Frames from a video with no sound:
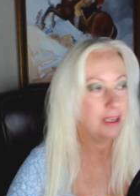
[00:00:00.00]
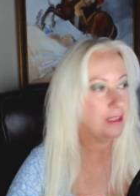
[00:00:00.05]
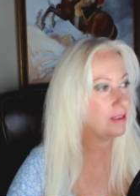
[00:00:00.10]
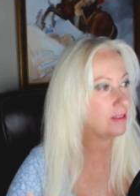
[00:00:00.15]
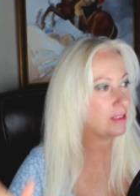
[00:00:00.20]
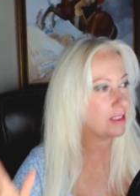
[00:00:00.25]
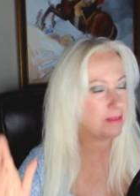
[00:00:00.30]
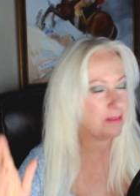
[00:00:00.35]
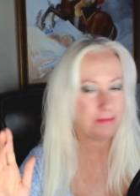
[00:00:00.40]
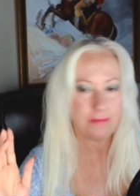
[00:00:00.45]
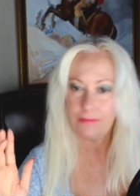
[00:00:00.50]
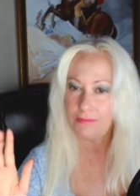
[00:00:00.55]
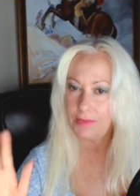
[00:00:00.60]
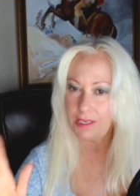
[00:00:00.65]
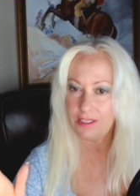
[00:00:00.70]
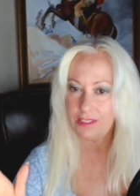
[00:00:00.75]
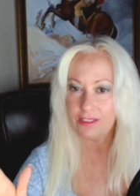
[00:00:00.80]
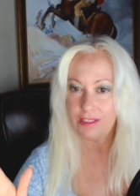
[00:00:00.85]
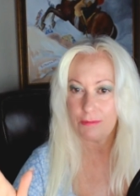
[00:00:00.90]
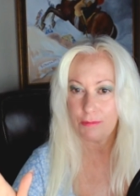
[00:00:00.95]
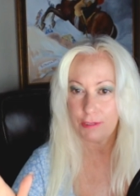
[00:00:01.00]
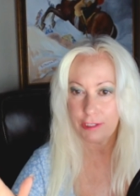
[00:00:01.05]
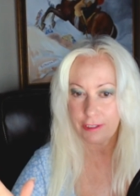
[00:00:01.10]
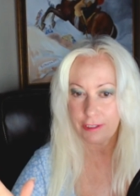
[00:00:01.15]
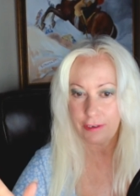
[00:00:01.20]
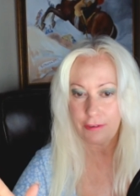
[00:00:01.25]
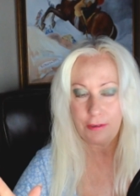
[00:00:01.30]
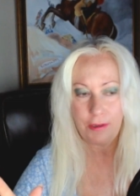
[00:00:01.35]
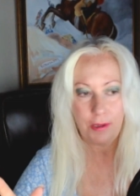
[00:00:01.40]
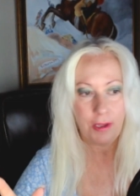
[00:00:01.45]
There was a major dump of
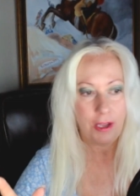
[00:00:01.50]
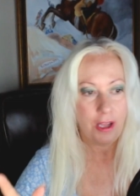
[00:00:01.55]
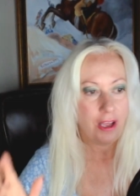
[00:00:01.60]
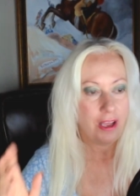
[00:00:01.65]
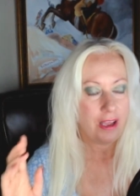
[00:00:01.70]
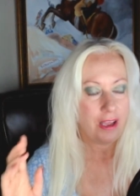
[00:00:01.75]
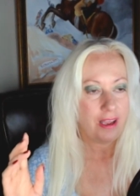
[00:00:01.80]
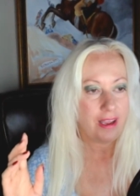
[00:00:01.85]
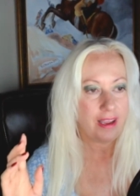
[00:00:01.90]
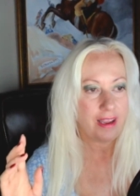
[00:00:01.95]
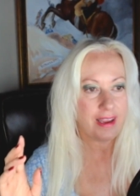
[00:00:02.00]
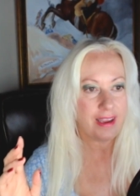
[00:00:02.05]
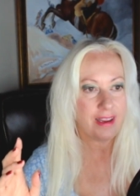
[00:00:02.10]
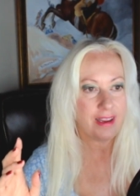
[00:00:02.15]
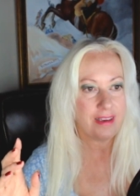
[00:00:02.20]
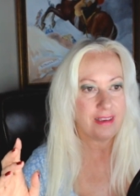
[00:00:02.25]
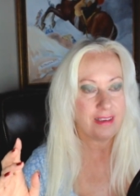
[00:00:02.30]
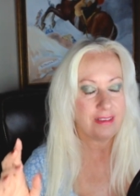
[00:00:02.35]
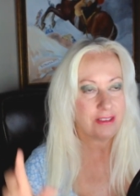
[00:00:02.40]
snow, and